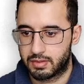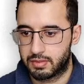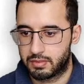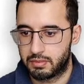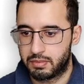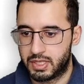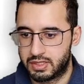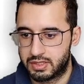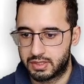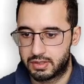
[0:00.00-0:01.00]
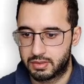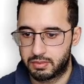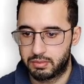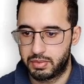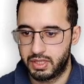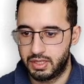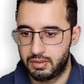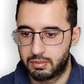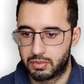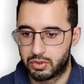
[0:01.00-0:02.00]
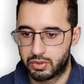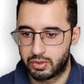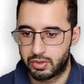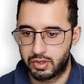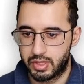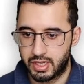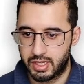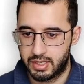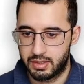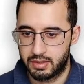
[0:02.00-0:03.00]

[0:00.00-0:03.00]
must be more than